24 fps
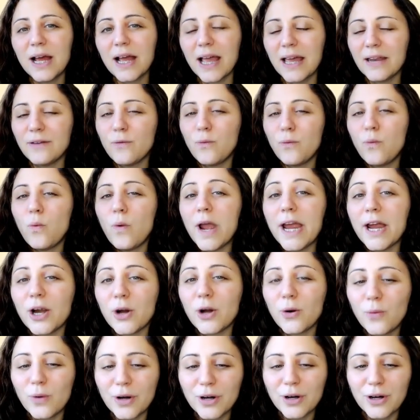kind of
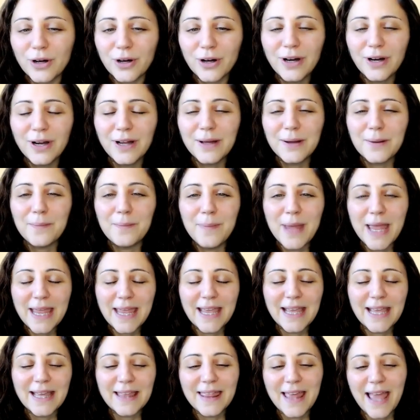where we're
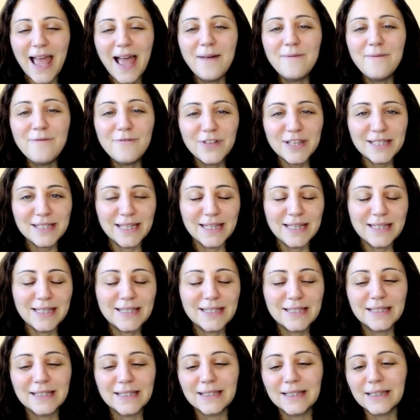making the
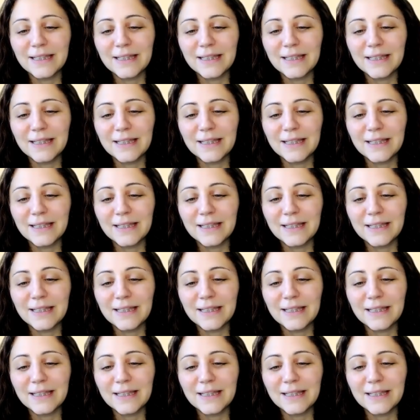emphasis.